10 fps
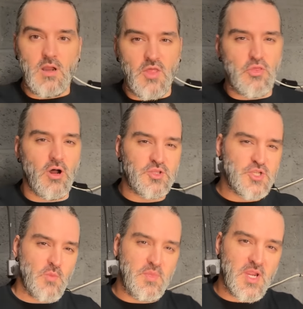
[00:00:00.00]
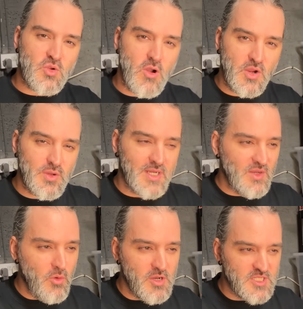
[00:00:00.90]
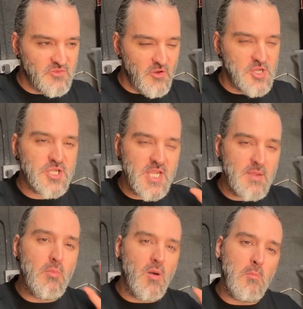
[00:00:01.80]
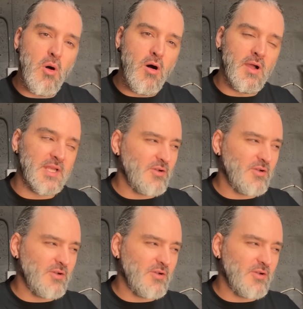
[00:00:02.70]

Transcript: I thought I'd jump in quite quickly while it's fresh in my mind.